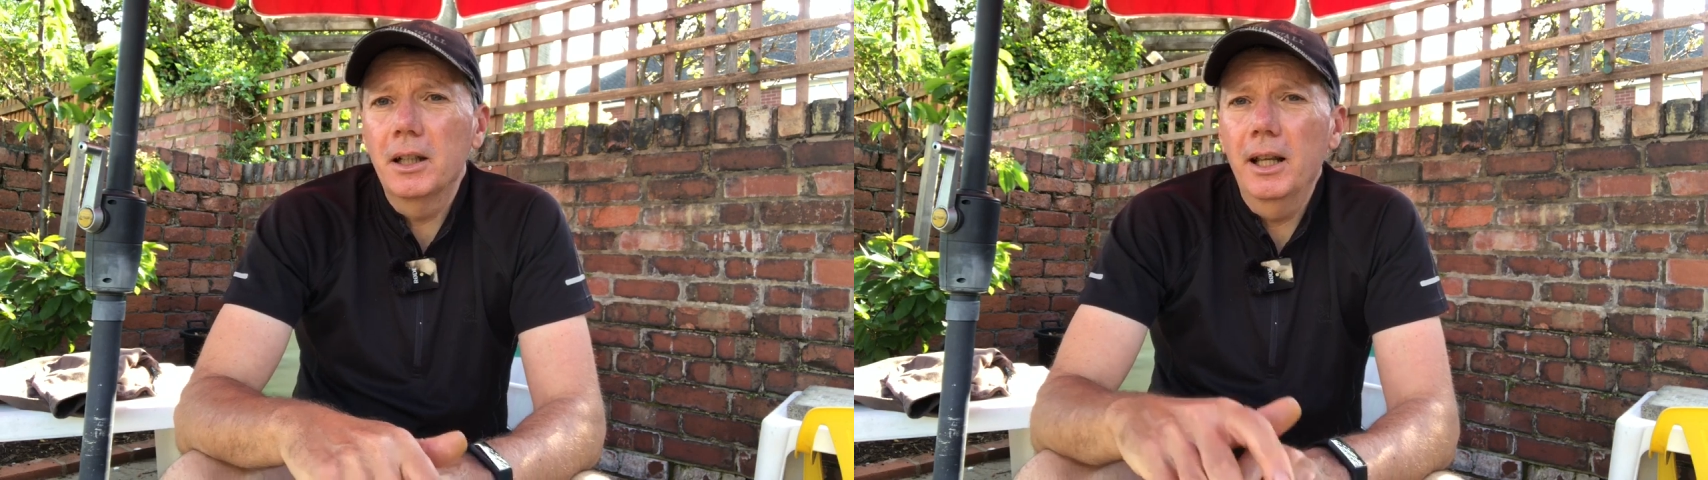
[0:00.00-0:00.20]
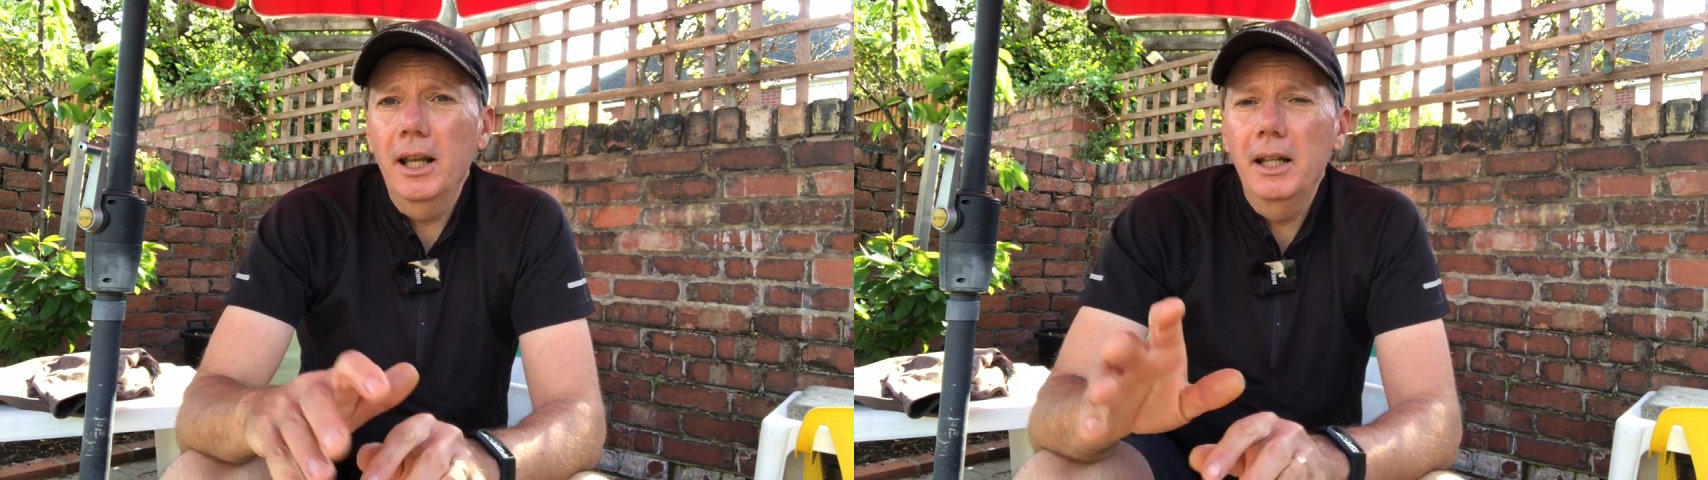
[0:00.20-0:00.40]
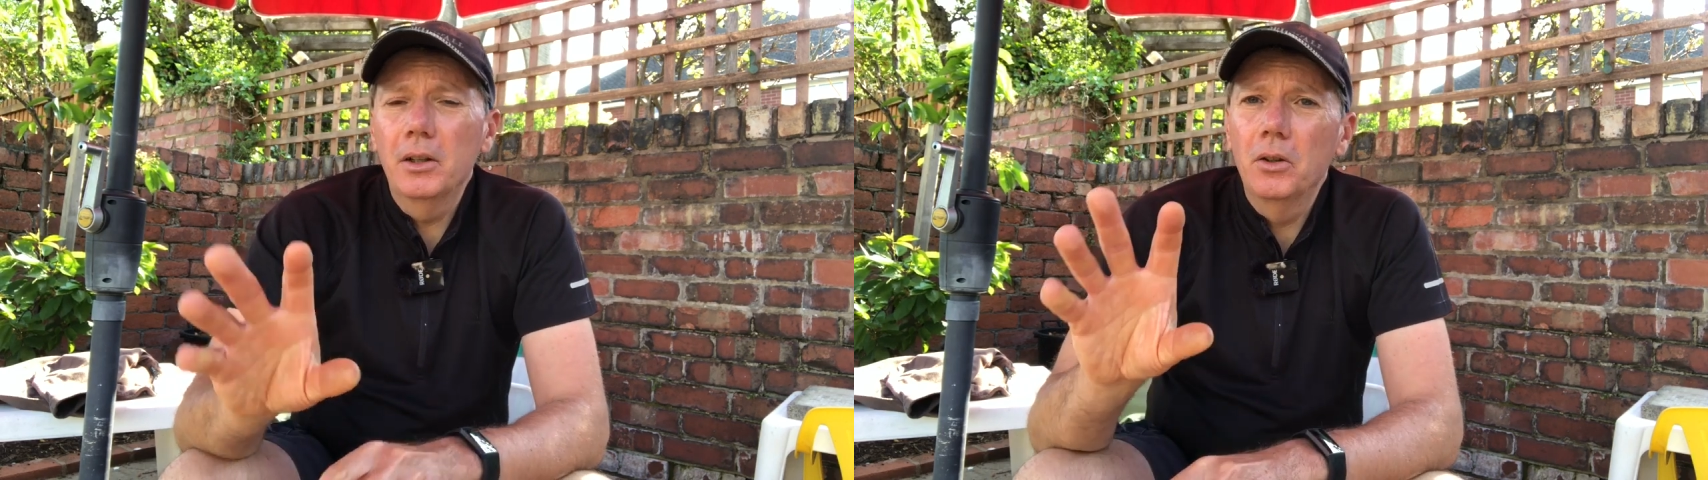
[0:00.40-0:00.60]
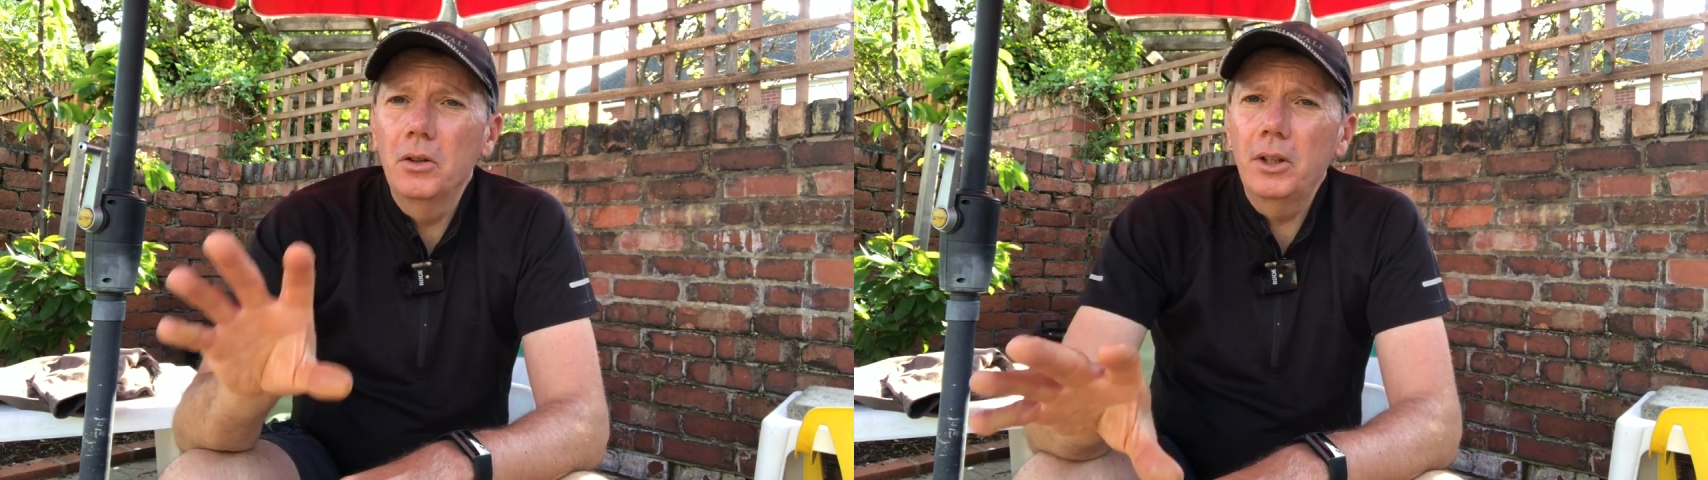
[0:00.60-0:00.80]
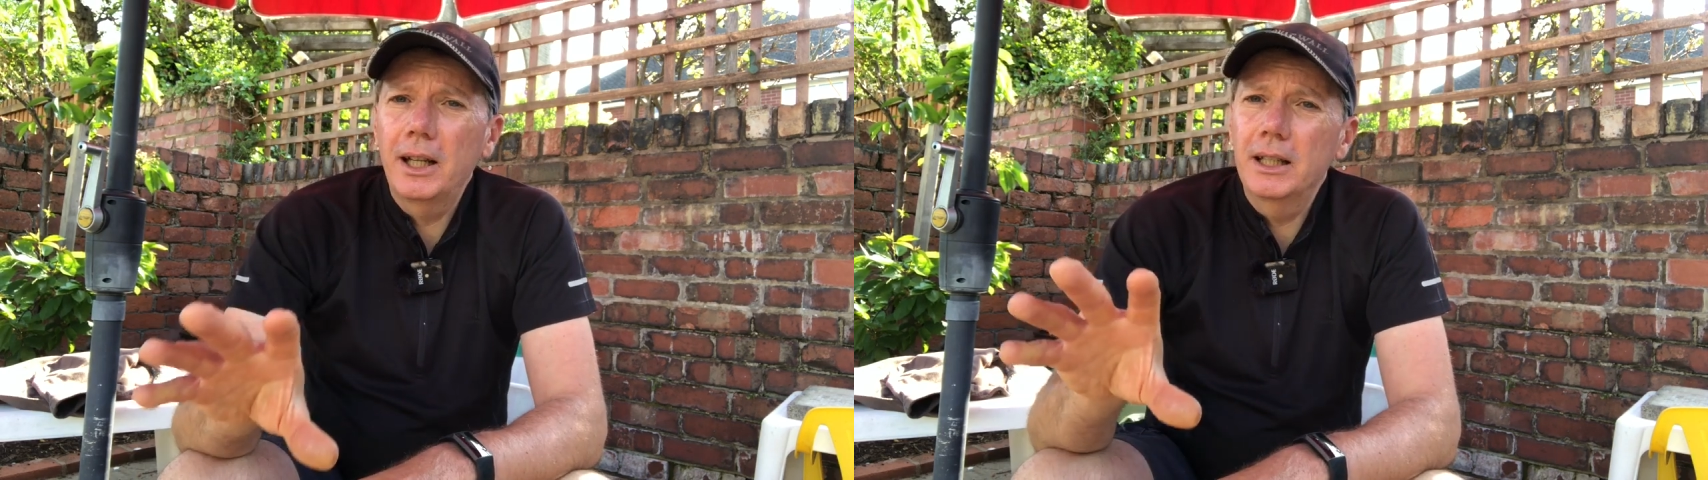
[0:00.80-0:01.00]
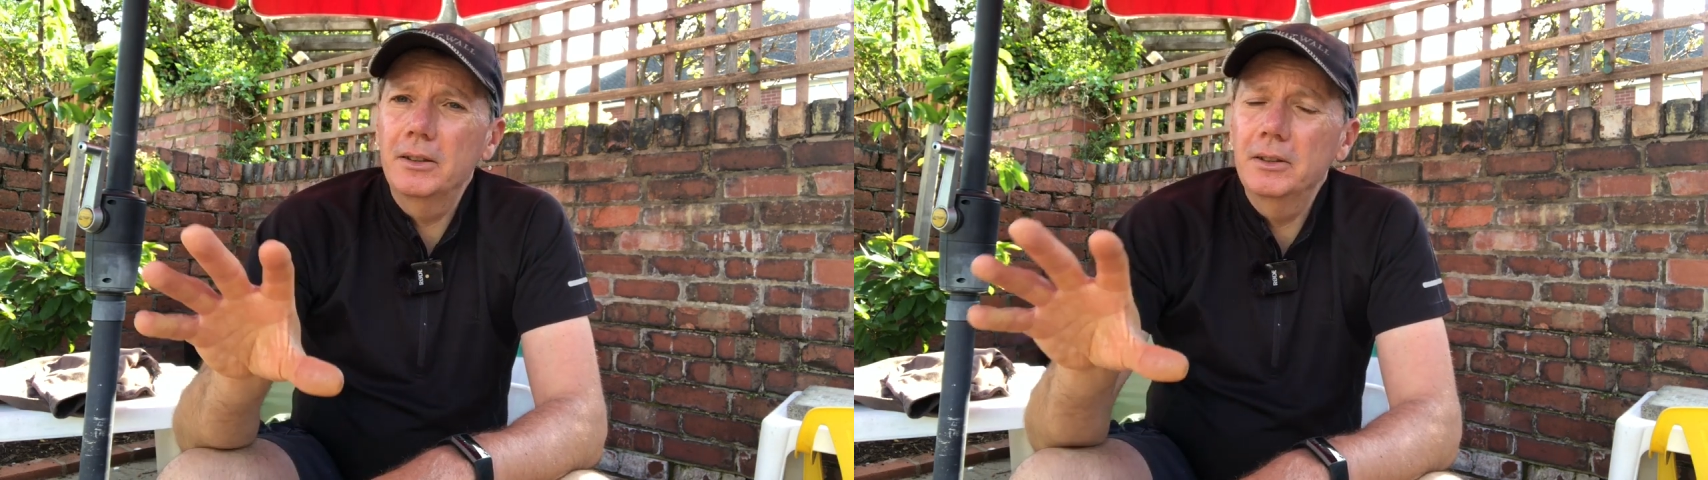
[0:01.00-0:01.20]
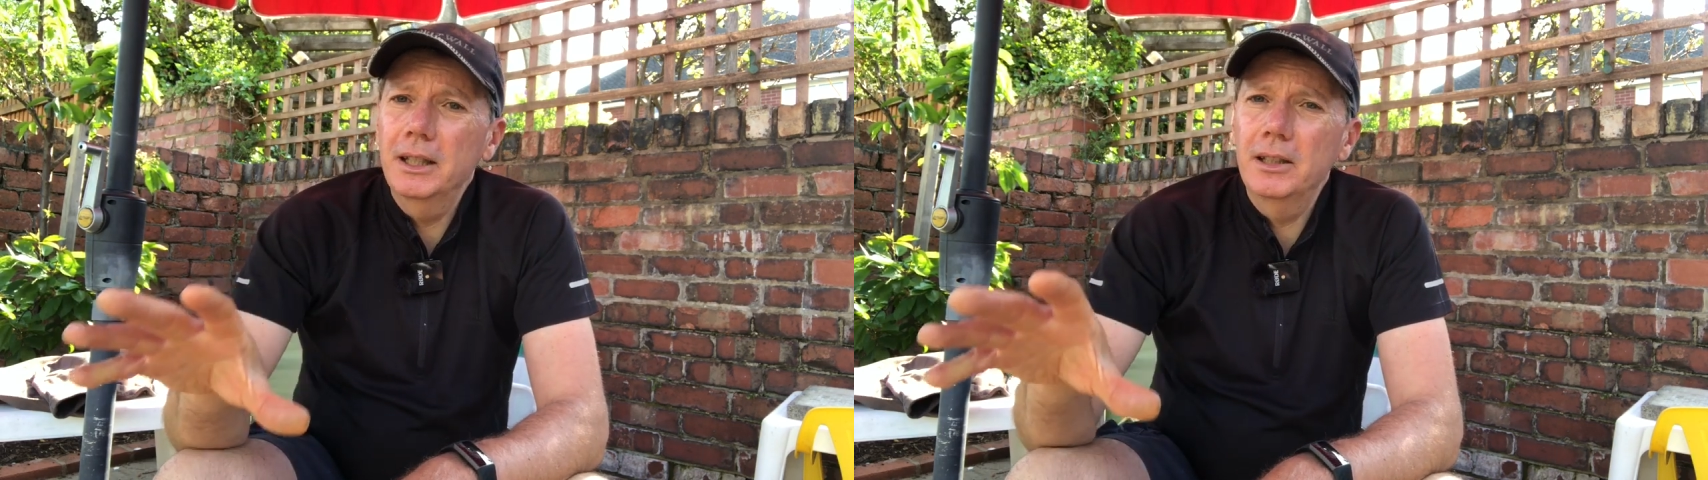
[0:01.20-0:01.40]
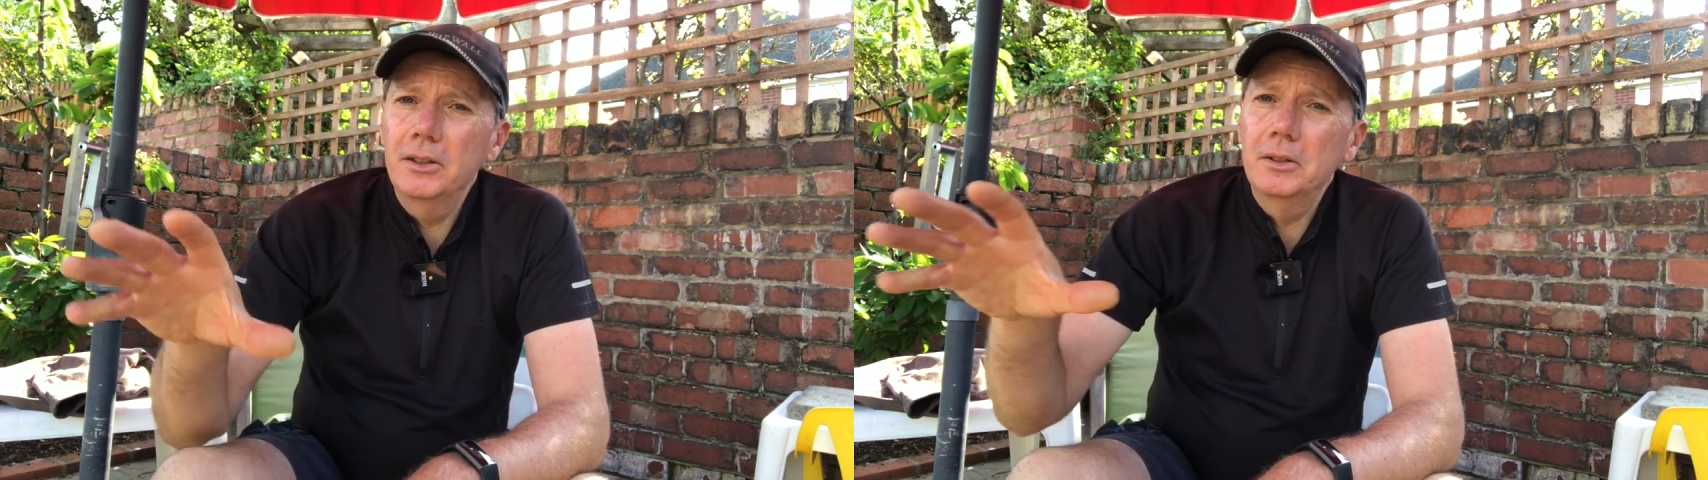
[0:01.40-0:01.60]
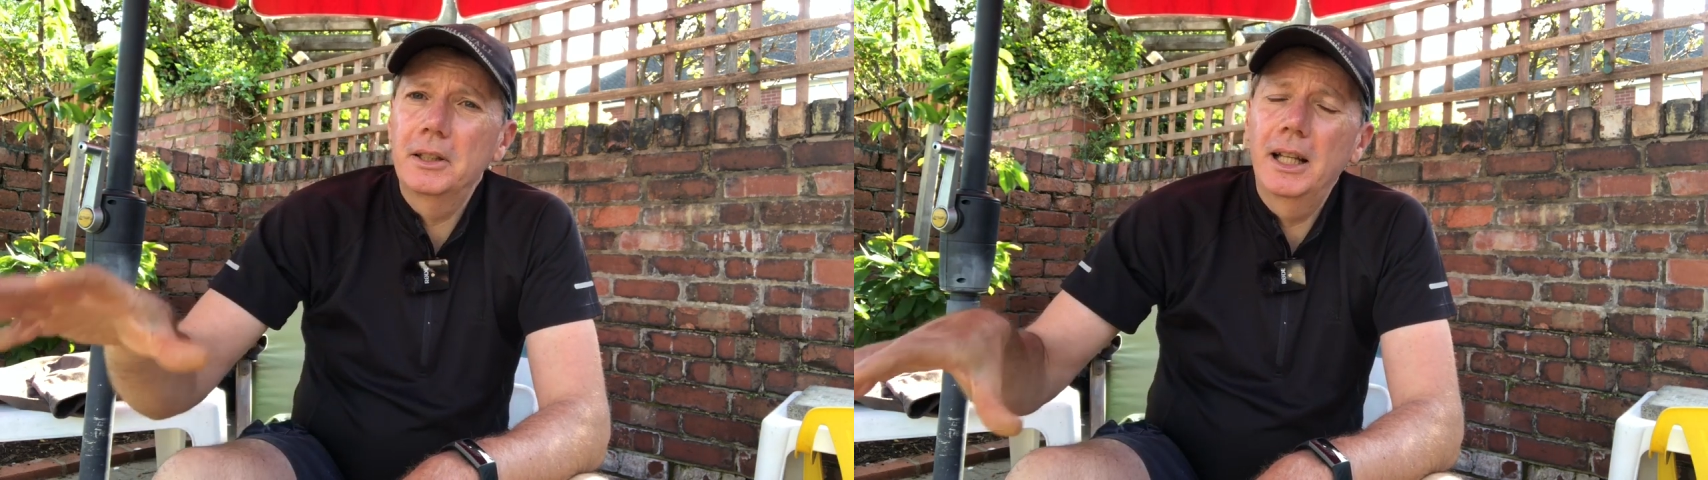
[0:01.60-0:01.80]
in all the kind of little